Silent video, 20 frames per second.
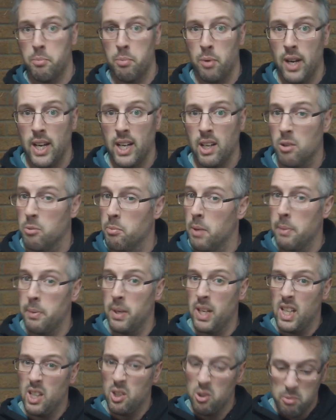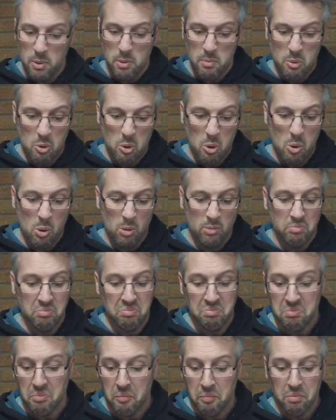brake or maybe a little bit more,
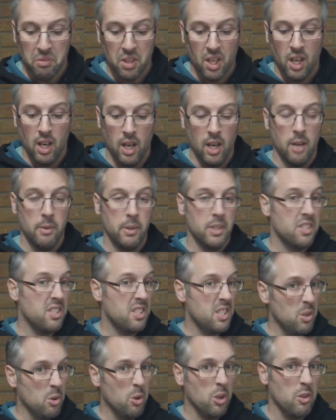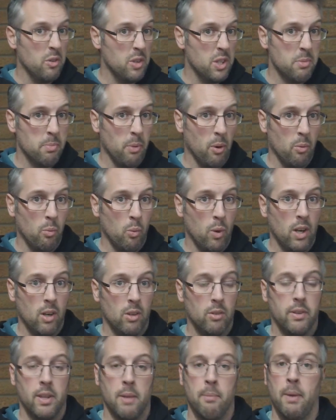and that's still going to respond
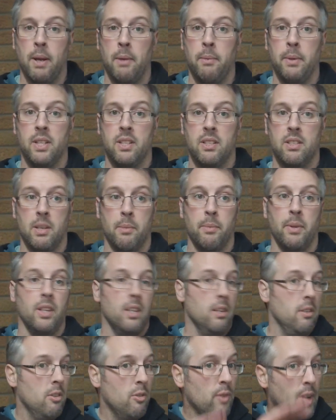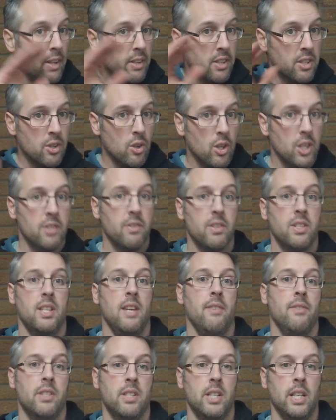well, then maybe something around the size of a
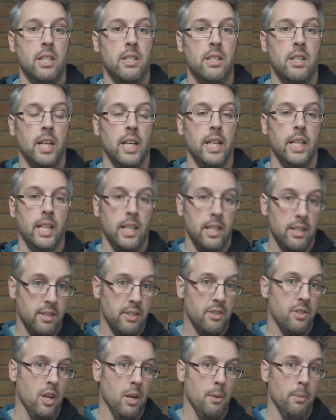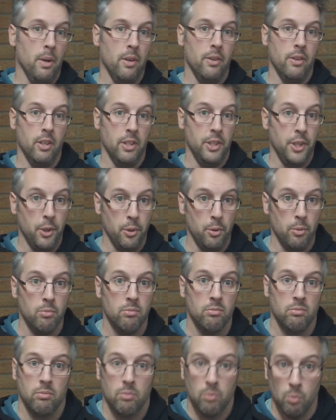17T is the turbo that you
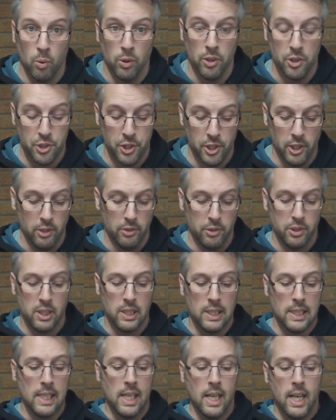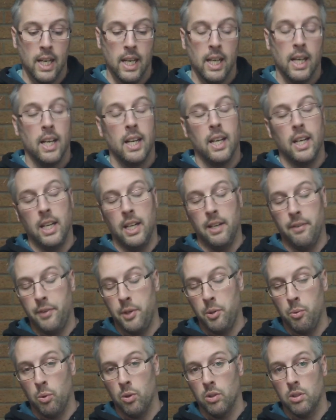want to choose. If
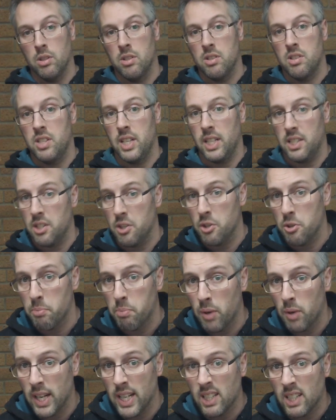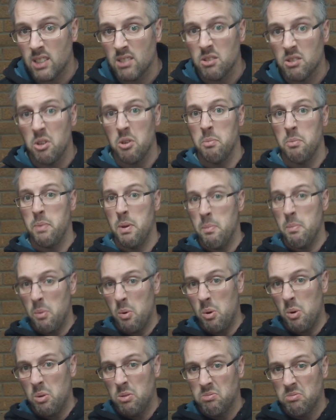you want 600 brake or a bit
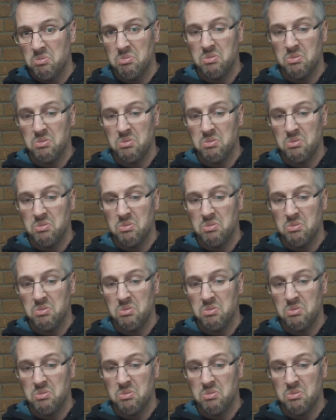more,